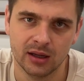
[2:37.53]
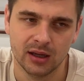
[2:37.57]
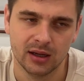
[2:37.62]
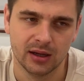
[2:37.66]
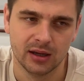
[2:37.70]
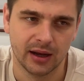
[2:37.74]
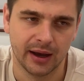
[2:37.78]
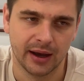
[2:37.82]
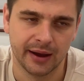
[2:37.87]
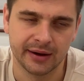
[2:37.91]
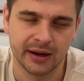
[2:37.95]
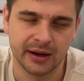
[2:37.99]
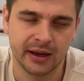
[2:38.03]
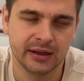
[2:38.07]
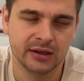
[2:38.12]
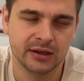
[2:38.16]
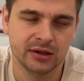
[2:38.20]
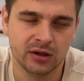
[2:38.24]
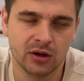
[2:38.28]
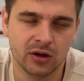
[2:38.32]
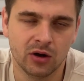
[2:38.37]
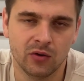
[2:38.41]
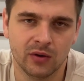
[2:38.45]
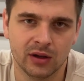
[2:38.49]
And I
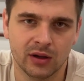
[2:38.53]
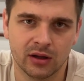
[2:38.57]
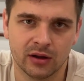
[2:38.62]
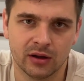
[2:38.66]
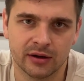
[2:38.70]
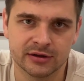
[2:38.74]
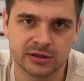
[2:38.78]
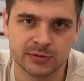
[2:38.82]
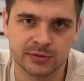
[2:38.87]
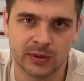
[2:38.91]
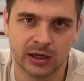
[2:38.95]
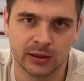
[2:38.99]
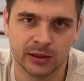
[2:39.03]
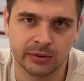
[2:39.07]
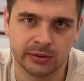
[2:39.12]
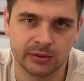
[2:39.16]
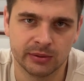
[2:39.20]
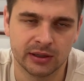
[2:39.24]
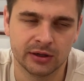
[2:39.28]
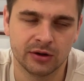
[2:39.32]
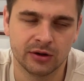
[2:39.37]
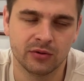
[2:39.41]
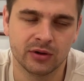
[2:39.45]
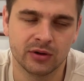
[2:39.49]
know a lot of smart
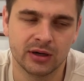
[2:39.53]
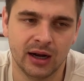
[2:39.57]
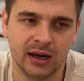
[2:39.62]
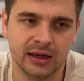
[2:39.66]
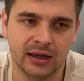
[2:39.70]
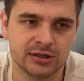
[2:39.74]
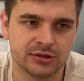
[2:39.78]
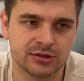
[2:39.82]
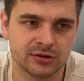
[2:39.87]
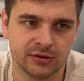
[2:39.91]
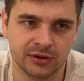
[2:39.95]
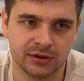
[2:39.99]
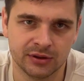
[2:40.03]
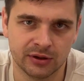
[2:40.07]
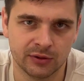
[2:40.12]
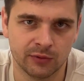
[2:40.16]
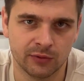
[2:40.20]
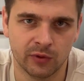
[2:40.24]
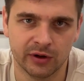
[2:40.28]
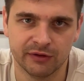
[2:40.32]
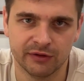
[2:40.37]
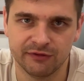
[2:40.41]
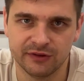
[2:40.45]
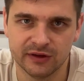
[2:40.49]
people. I know guys who are in their
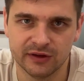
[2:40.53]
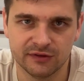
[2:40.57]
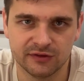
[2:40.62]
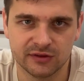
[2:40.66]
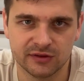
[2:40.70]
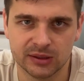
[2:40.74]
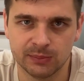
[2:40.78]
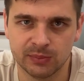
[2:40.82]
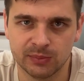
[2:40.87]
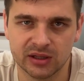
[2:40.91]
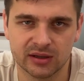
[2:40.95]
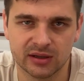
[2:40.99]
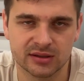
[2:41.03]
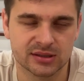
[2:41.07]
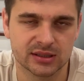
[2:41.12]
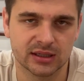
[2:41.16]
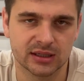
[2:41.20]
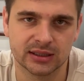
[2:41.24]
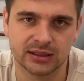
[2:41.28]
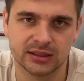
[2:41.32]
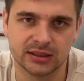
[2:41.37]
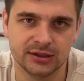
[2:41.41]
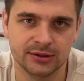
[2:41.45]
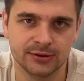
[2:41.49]
150 plus
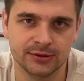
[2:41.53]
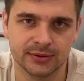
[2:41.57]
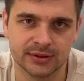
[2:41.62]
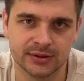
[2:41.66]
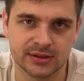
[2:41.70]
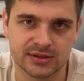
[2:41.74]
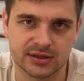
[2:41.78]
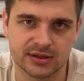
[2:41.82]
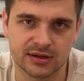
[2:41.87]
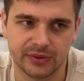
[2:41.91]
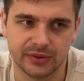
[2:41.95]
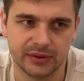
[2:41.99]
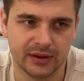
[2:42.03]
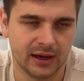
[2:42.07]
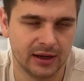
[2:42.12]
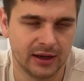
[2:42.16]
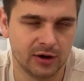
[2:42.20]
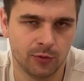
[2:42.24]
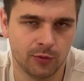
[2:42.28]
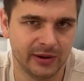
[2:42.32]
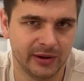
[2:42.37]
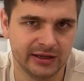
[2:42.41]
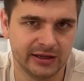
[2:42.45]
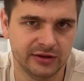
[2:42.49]
IQ and stuff. I
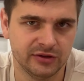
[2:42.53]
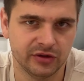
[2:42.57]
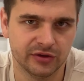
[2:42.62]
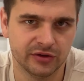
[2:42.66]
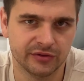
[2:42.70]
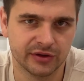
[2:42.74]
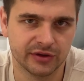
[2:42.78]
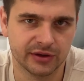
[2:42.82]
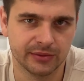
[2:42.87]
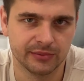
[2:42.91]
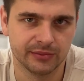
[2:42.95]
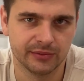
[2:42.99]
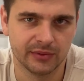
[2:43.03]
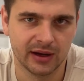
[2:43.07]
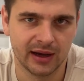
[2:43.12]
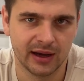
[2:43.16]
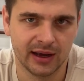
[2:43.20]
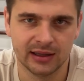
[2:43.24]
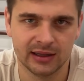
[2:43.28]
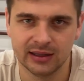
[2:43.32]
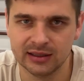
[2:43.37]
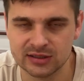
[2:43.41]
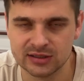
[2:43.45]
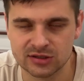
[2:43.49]
know plenty of them.
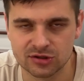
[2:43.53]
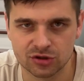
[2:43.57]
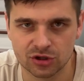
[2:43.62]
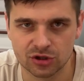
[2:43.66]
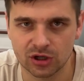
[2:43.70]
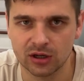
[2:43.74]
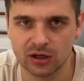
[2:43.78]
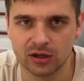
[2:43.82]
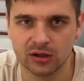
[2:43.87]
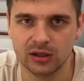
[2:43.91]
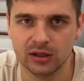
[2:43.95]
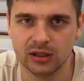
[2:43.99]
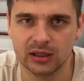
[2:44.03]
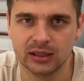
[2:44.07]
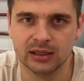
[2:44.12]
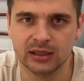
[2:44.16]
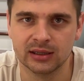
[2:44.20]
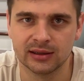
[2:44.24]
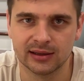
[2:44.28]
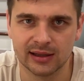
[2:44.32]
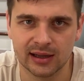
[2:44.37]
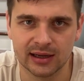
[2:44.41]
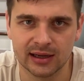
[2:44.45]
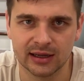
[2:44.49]
And they struggle
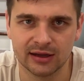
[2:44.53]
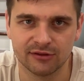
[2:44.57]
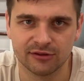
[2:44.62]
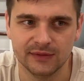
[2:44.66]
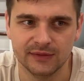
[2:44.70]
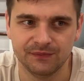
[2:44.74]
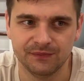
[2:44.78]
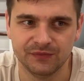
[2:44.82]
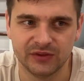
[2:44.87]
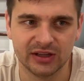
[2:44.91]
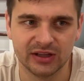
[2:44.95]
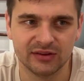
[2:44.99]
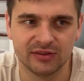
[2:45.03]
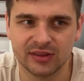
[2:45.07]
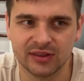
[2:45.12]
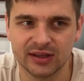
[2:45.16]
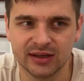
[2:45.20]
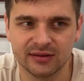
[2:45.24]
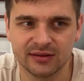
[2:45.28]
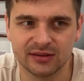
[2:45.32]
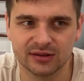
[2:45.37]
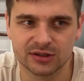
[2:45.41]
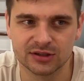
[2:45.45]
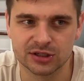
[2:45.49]
in life. They
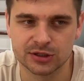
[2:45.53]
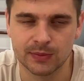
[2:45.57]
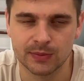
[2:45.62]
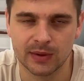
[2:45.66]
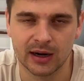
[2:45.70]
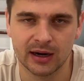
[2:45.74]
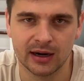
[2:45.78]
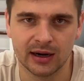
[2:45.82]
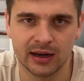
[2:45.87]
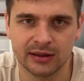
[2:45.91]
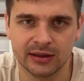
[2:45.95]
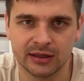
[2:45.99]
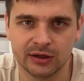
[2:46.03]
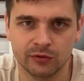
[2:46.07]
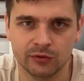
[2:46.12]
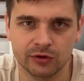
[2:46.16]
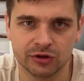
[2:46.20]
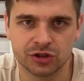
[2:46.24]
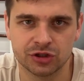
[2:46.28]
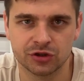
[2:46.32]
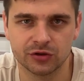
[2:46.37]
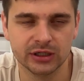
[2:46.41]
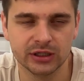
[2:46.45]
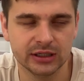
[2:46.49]
think they're smart and they
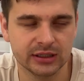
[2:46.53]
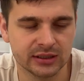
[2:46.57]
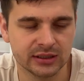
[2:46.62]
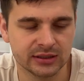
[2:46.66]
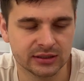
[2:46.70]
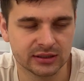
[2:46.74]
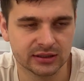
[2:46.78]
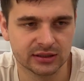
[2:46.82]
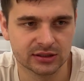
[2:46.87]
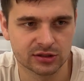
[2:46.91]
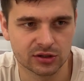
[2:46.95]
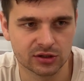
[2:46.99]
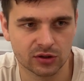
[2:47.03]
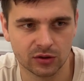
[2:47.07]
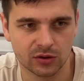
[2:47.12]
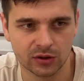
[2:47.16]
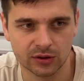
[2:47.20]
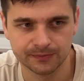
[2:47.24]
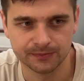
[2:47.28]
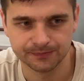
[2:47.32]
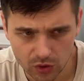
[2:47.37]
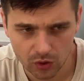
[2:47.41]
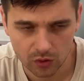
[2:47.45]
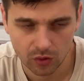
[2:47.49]
retreat into this
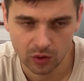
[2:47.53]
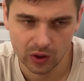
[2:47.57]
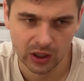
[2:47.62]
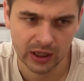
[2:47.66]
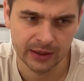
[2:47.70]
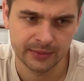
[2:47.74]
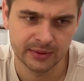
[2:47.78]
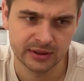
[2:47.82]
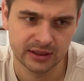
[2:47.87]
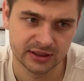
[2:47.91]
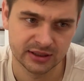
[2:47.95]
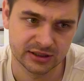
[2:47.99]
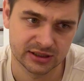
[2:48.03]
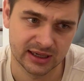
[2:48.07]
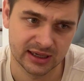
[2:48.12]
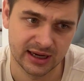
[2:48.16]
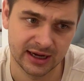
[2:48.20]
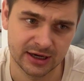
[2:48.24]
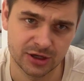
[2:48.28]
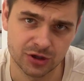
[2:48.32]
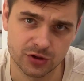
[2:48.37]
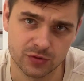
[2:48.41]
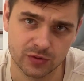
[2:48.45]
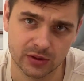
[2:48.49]
whole, oh, I'm an
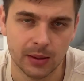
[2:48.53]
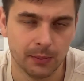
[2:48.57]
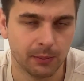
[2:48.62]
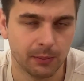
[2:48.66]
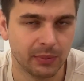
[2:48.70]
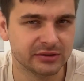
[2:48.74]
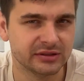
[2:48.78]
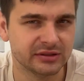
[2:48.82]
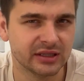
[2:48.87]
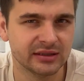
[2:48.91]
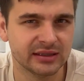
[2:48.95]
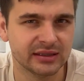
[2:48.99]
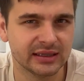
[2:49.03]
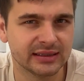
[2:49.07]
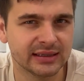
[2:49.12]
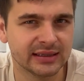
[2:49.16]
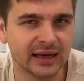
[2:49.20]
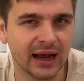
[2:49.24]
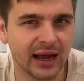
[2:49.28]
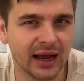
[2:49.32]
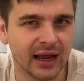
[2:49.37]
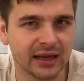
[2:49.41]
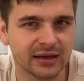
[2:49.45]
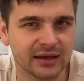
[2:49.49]
intellectual. But then they
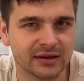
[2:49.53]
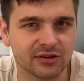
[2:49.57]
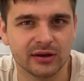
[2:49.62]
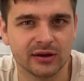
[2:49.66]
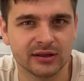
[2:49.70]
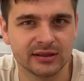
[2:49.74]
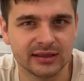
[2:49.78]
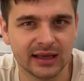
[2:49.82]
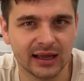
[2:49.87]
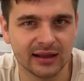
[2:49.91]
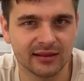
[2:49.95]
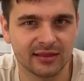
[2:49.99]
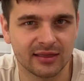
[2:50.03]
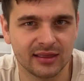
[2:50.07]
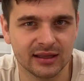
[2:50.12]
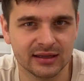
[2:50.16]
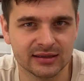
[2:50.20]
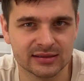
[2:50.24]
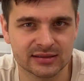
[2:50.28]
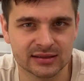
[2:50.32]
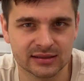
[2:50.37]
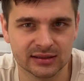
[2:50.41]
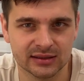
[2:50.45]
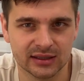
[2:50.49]
can't get
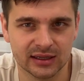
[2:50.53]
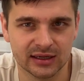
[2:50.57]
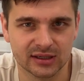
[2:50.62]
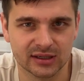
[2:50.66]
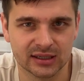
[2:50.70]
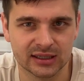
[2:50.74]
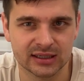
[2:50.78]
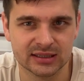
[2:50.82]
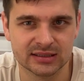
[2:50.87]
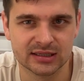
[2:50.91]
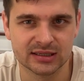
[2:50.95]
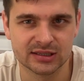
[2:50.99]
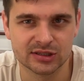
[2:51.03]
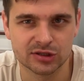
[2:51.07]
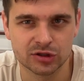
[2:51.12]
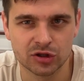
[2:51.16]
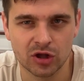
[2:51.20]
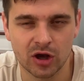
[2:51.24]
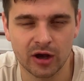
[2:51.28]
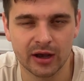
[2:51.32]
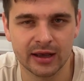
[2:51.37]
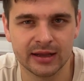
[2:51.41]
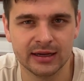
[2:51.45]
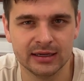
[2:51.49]
things in life because it's
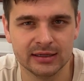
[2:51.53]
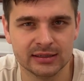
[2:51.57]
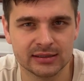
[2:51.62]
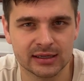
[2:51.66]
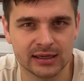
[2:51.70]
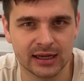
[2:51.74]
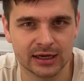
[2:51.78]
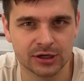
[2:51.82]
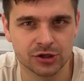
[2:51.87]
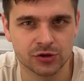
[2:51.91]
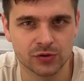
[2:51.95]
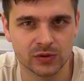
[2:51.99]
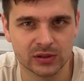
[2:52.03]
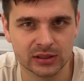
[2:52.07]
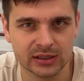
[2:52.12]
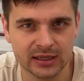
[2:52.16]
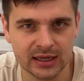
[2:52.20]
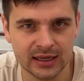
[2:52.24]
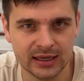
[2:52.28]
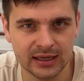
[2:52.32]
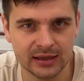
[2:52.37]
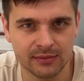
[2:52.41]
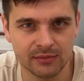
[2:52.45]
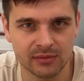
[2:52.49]
not an intellectual
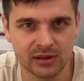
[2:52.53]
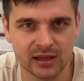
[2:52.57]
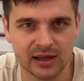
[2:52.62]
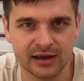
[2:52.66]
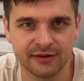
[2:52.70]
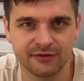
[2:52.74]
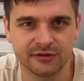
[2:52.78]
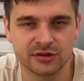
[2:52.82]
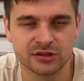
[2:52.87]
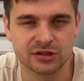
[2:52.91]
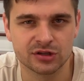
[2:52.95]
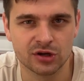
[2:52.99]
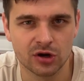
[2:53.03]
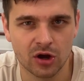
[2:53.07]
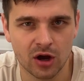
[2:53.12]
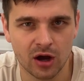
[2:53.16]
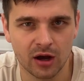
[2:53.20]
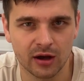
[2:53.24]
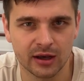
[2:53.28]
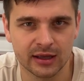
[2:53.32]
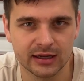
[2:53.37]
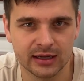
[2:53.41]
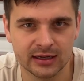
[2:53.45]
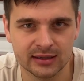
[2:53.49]
game. Life is
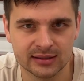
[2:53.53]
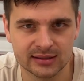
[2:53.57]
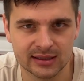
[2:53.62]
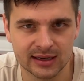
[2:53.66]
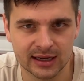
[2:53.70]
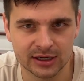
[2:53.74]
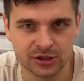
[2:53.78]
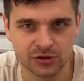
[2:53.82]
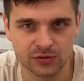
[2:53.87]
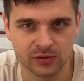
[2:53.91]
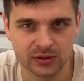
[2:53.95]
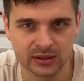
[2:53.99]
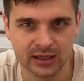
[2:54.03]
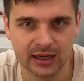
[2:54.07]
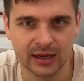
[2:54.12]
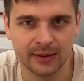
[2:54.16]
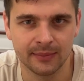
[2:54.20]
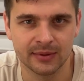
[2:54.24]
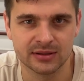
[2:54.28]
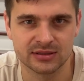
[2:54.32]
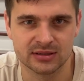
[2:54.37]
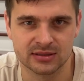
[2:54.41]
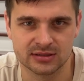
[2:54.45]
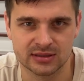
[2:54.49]
not an intellectual
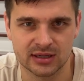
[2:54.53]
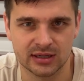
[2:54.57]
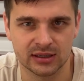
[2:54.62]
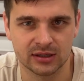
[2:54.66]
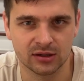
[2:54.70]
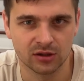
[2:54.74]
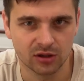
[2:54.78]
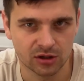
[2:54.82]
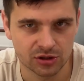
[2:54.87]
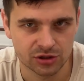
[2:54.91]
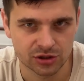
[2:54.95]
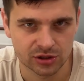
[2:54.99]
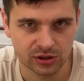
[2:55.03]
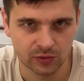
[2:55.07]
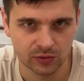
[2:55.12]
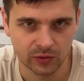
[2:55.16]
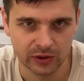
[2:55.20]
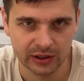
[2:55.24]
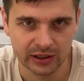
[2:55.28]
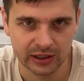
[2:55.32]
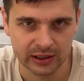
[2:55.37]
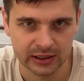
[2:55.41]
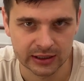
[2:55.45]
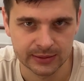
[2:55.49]
game. It's a psychological
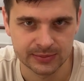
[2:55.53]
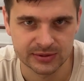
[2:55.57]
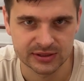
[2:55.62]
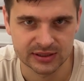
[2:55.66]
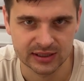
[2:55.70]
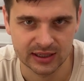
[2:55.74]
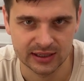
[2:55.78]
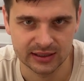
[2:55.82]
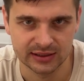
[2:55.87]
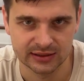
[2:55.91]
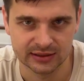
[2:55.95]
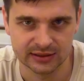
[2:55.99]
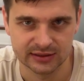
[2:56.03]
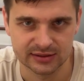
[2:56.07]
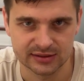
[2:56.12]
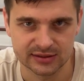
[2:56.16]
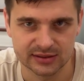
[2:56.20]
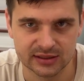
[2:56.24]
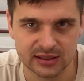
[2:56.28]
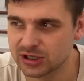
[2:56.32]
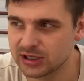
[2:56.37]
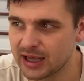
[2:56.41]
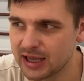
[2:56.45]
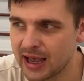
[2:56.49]
one. I keep saying
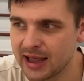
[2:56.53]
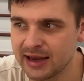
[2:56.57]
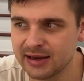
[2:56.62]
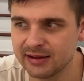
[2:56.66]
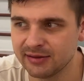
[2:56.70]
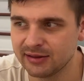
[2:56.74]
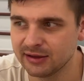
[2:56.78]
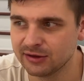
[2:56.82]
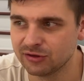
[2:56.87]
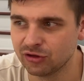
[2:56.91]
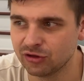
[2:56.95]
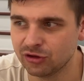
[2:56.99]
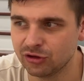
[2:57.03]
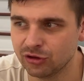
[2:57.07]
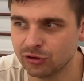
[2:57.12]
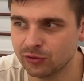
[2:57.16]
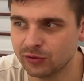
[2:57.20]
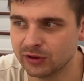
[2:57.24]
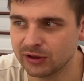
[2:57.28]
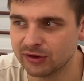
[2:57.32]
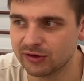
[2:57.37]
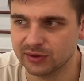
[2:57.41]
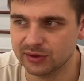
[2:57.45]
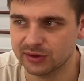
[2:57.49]
this. Anything to do
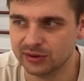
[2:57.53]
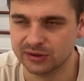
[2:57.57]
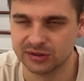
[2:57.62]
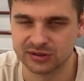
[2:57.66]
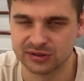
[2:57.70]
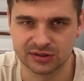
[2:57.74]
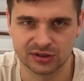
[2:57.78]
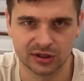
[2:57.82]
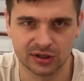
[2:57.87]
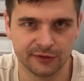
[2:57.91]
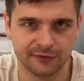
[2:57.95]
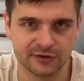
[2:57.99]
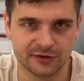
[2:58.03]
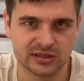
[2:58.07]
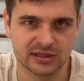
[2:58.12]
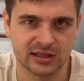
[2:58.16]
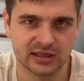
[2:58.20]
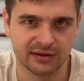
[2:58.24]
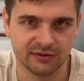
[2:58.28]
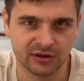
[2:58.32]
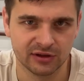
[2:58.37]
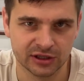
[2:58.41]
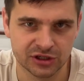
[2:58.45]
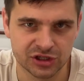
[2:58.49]
with the surface
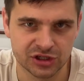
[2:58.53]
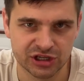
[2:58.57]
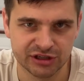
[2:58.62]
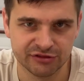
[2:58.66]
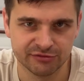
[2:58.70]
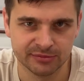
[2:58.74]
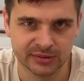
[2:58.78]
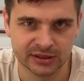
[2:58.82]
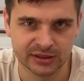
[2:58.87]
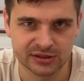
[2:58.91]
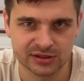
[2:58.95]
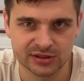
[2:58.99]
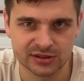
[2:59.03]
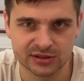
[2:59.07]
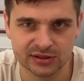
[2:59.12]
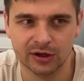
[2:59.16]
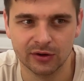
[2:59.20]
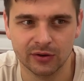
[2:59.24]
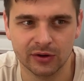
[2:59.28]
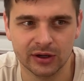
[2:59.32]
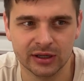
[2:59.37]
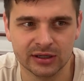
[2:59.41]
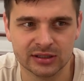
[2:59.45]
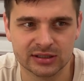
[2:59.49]
level achievements.
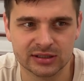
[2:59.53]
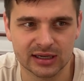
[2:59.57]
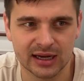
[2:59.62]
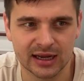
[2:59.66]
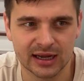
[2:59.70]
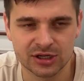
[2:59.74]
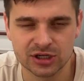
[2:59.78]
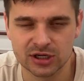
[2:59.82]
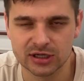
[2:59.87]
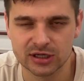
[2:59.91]
Intellectually,